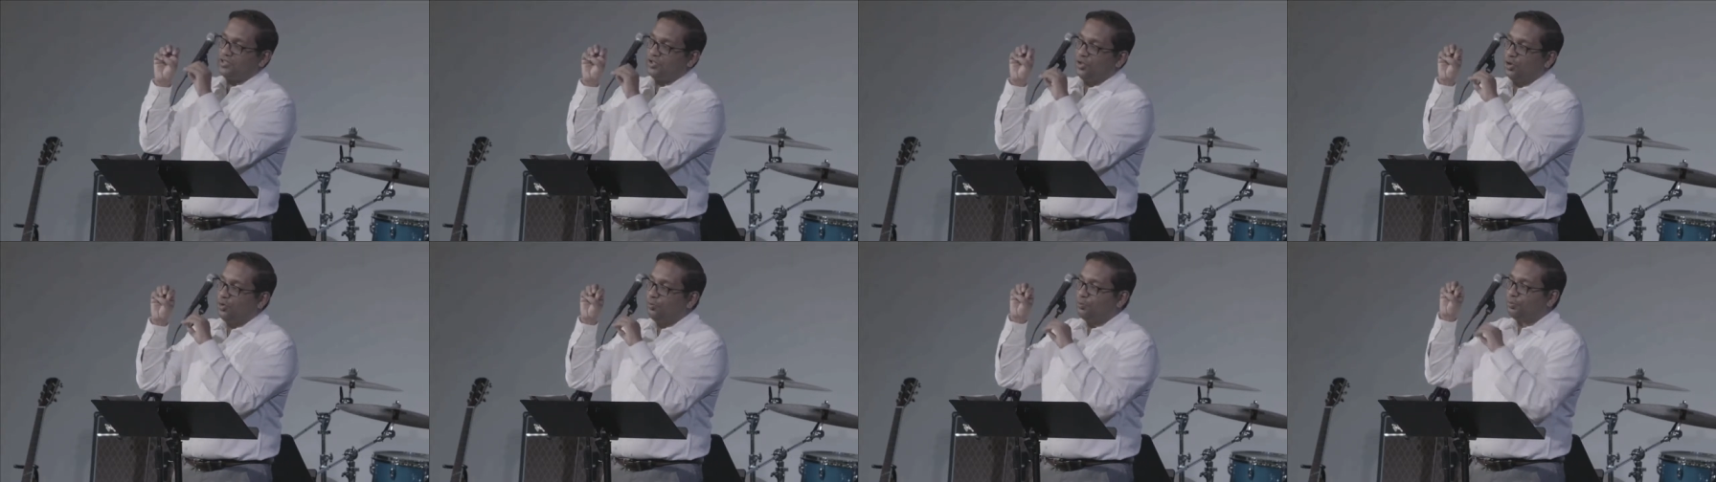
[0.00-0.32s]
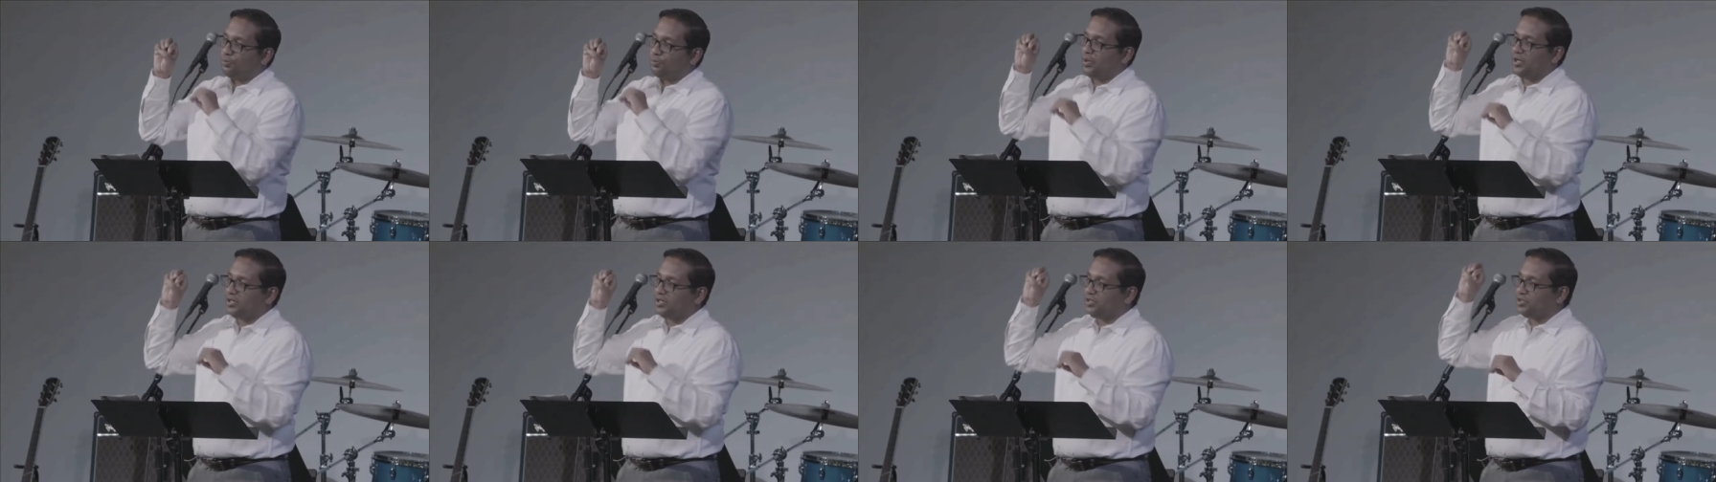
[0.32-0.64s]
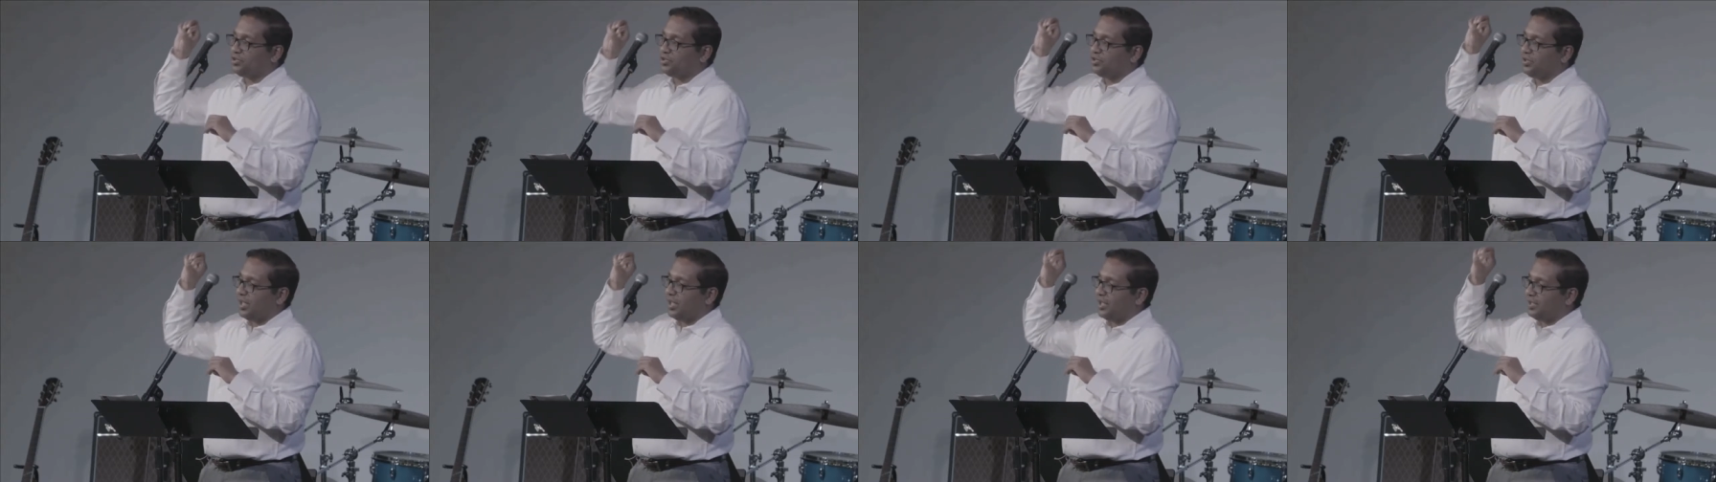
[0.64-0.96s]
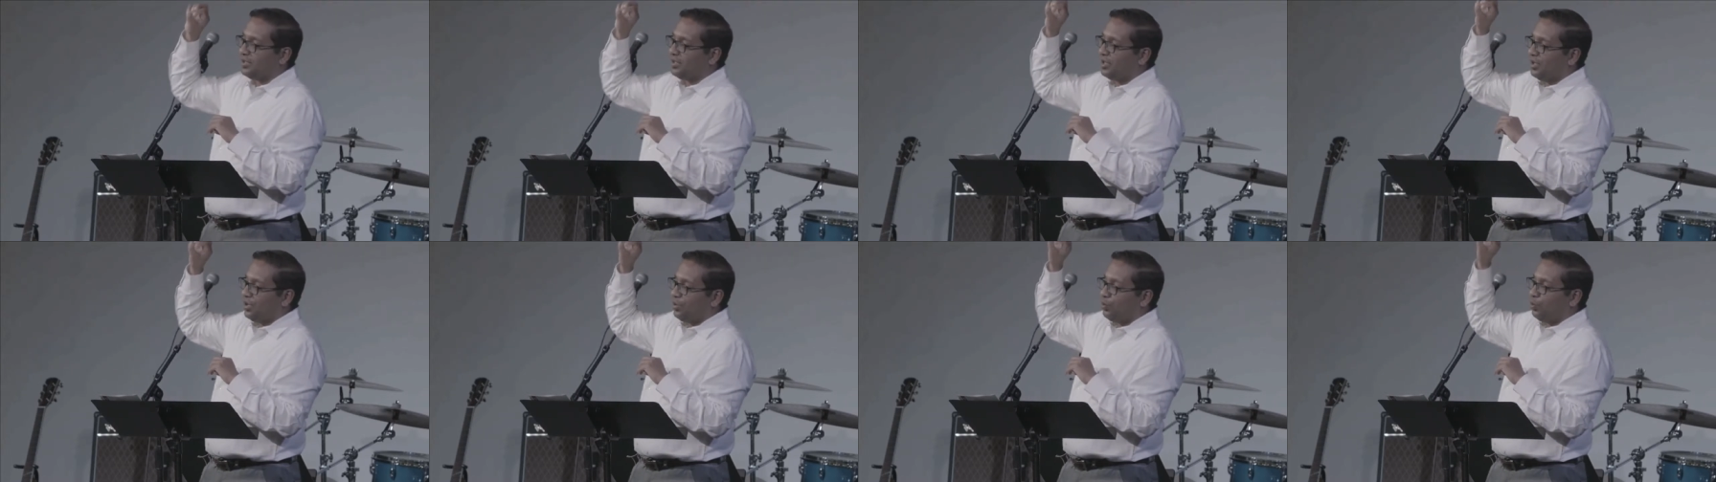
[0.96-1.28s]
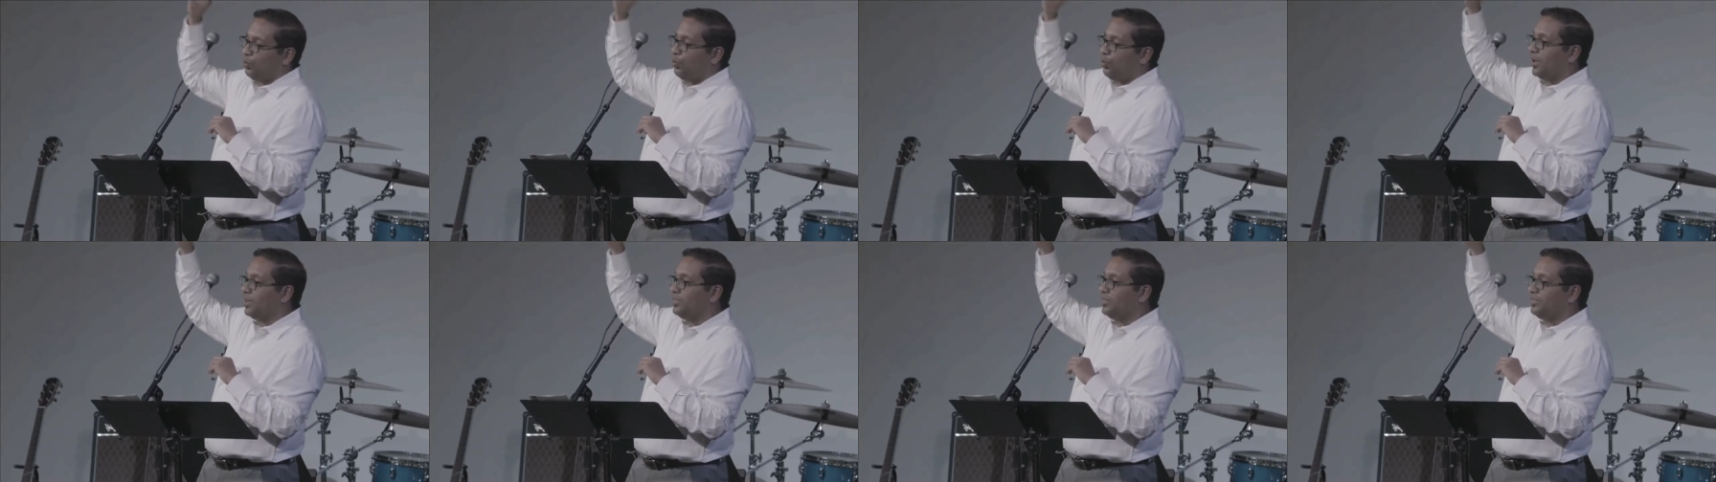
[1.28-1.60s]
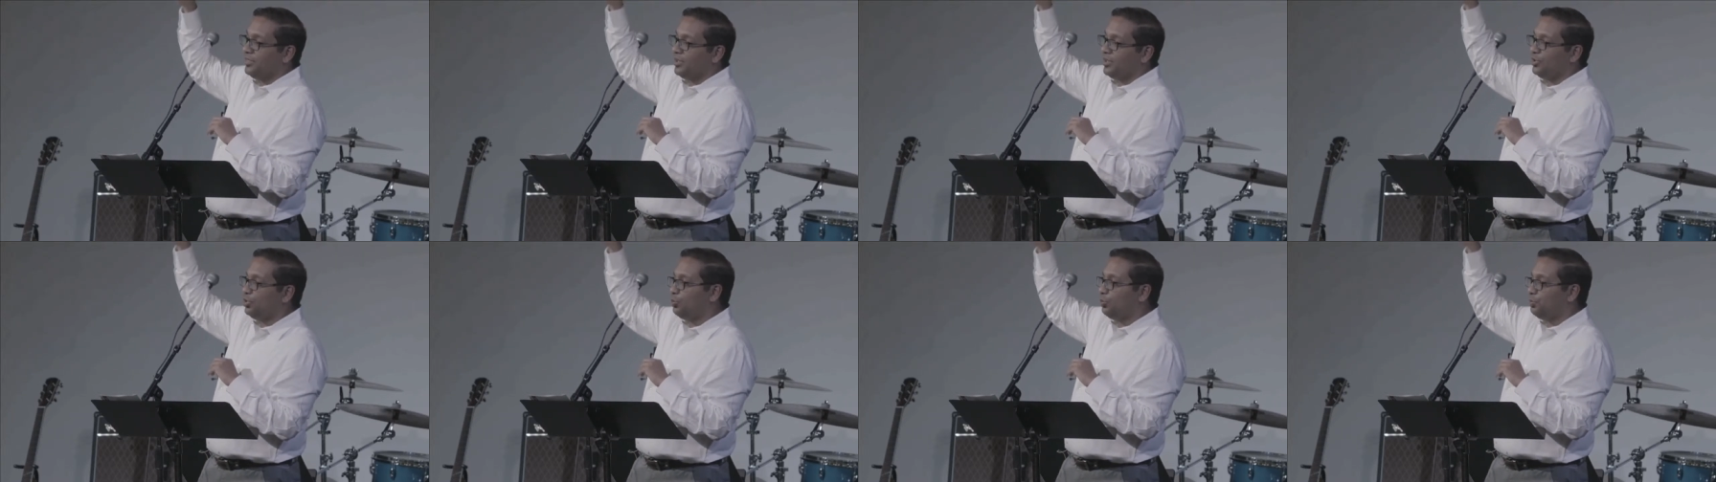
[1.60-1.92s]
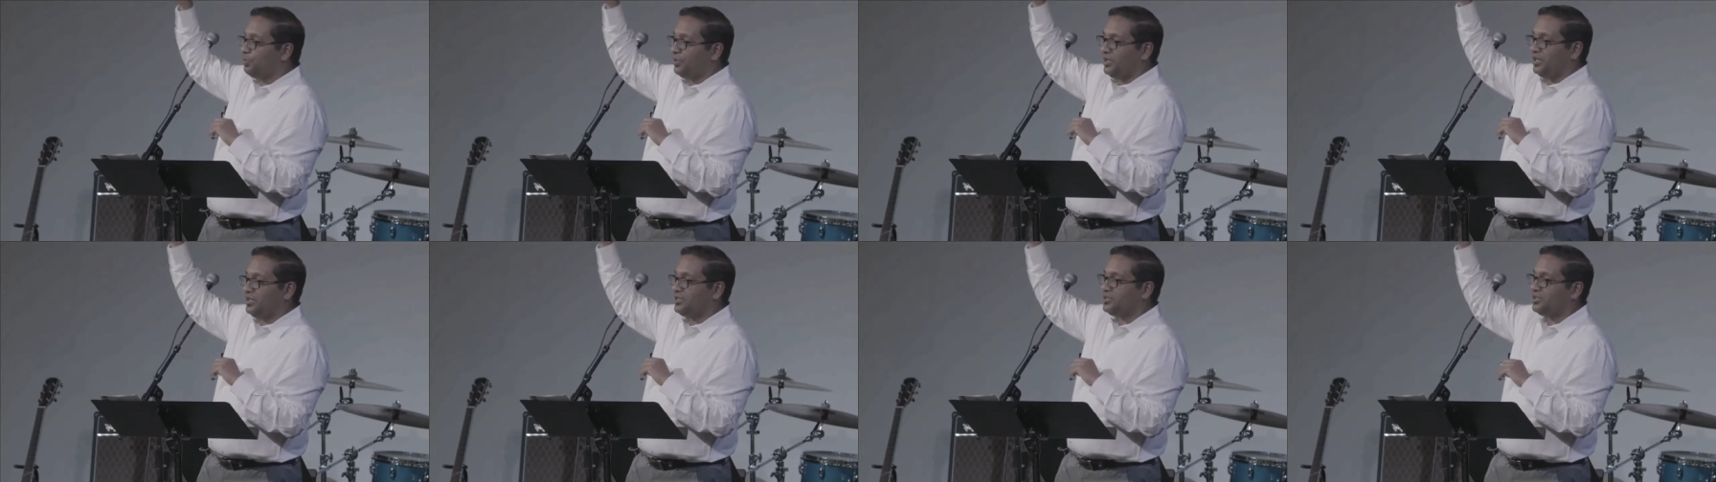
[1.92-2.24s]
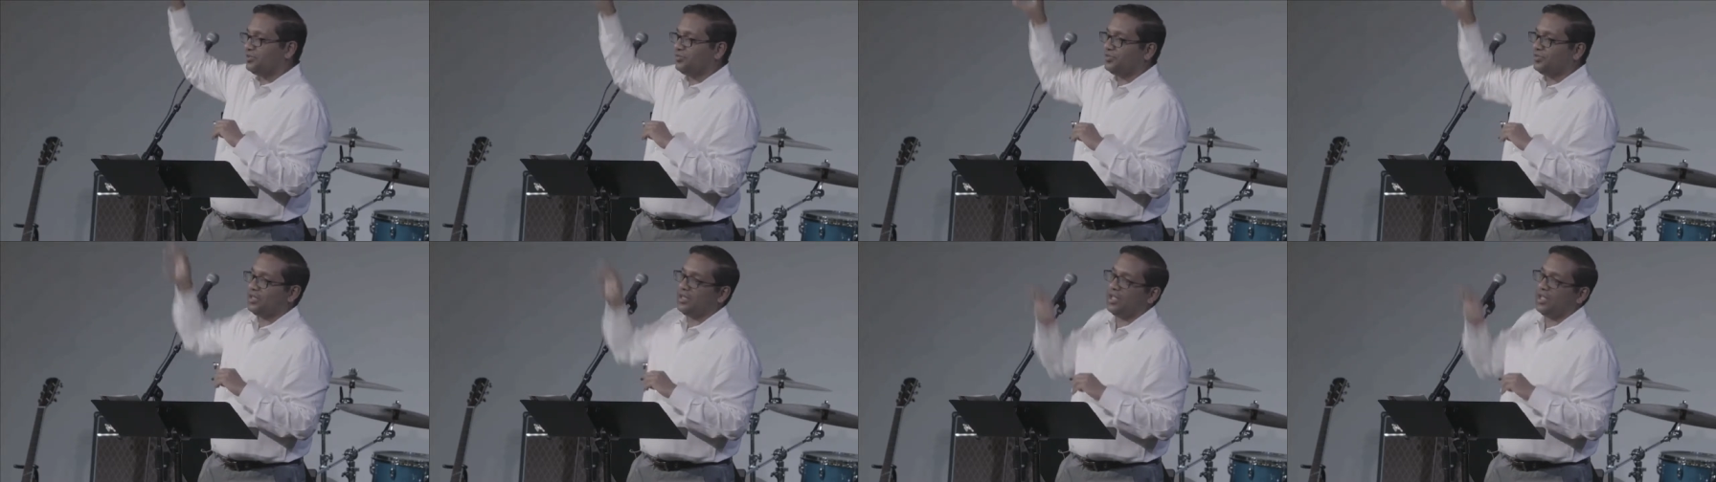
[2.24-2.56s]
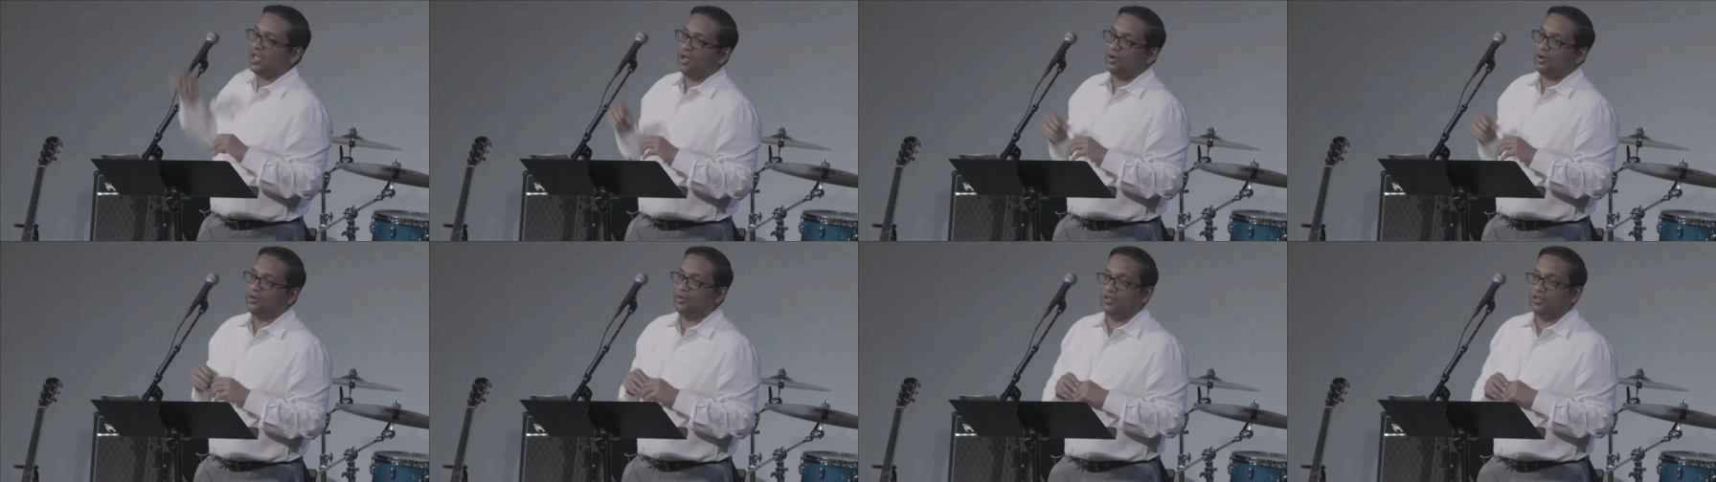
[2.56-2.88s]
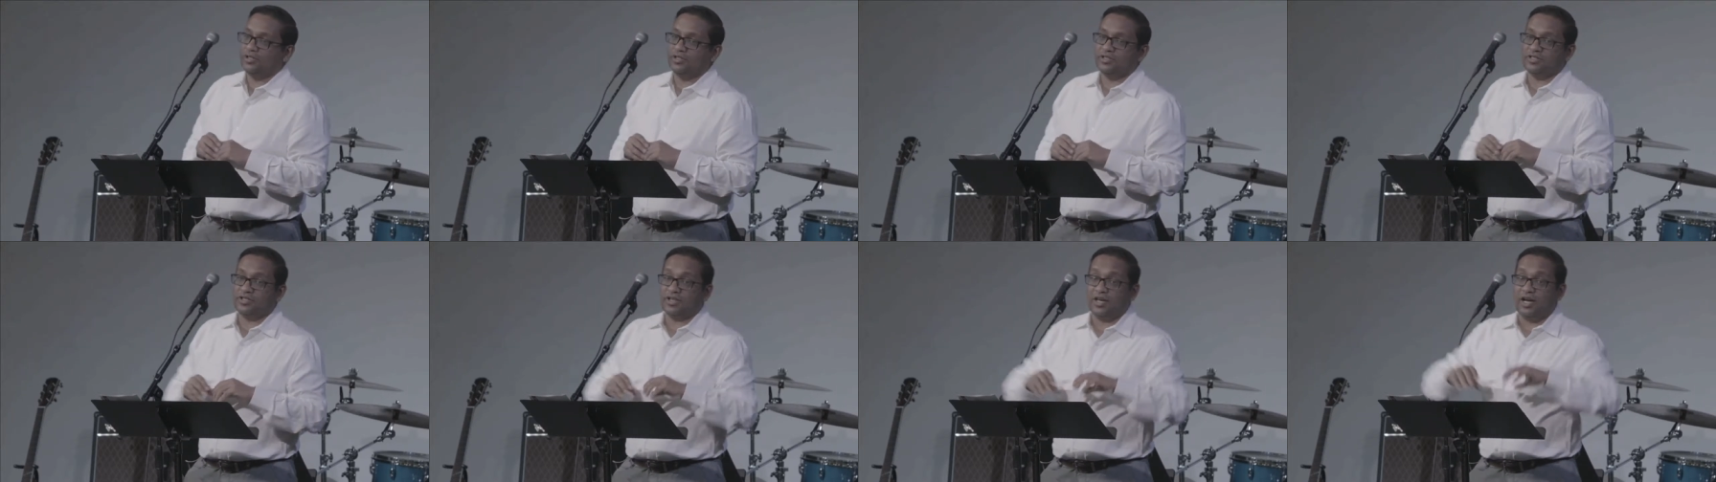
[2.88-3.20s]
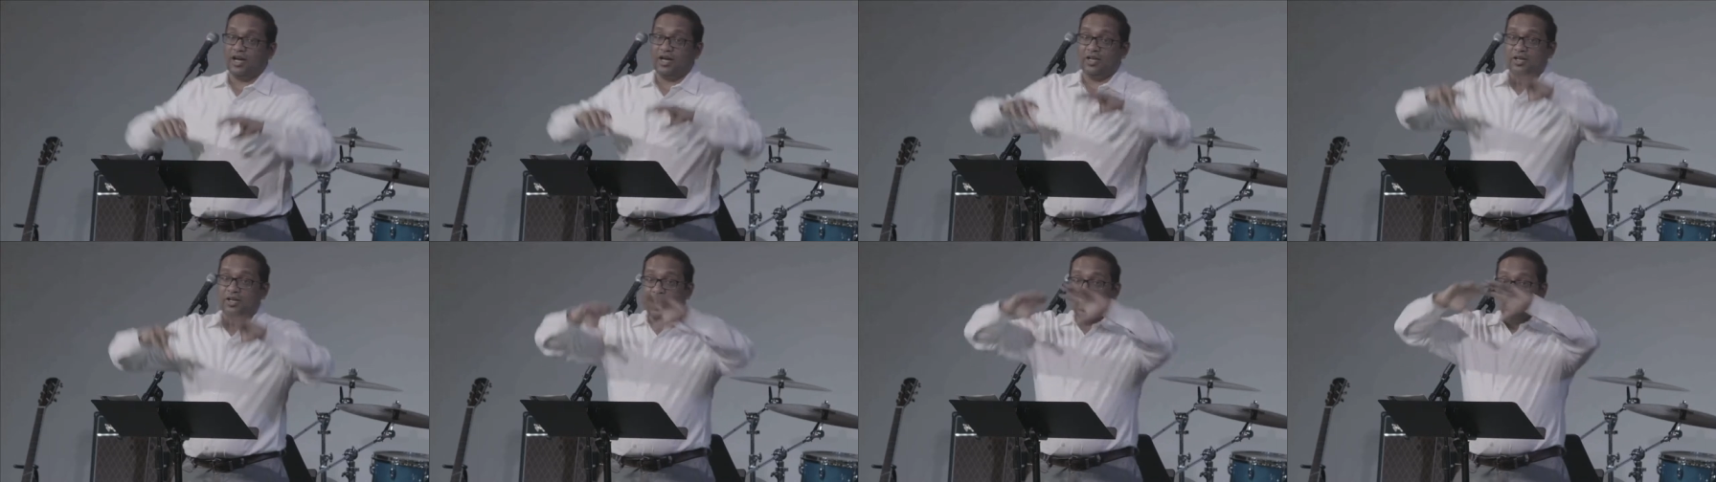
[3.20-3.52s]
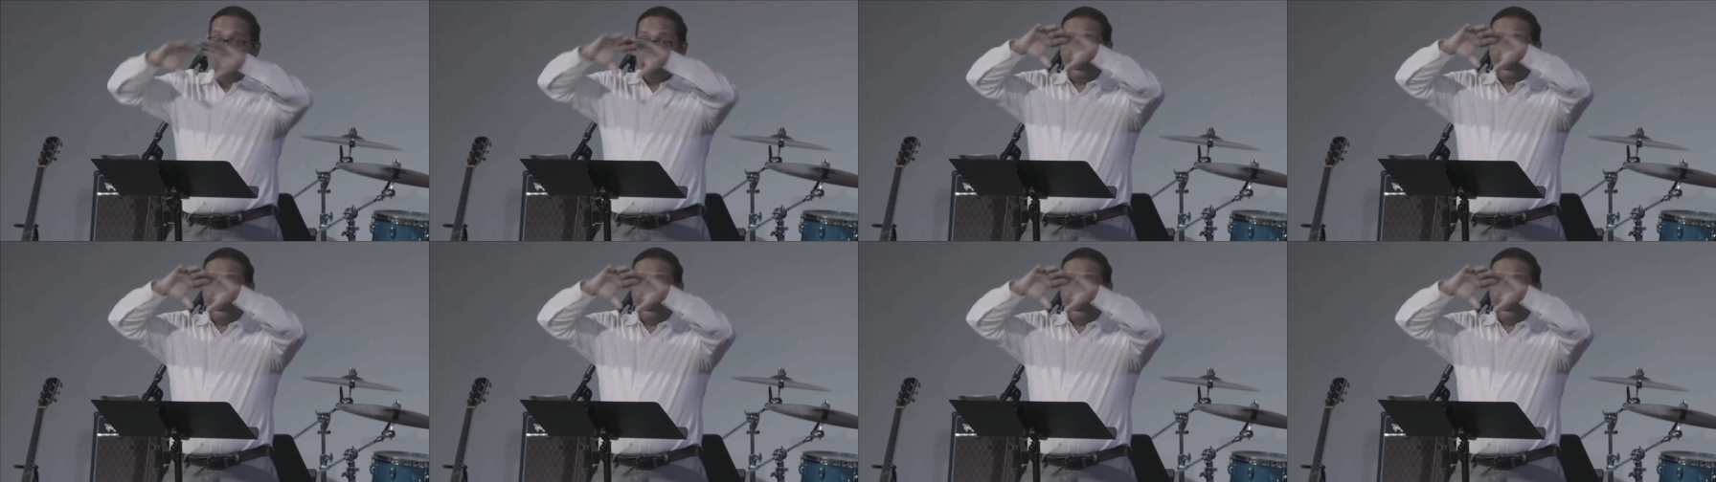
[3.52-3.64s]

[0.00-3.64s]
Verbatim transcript: don't picture like one little piece of cloud in the sky.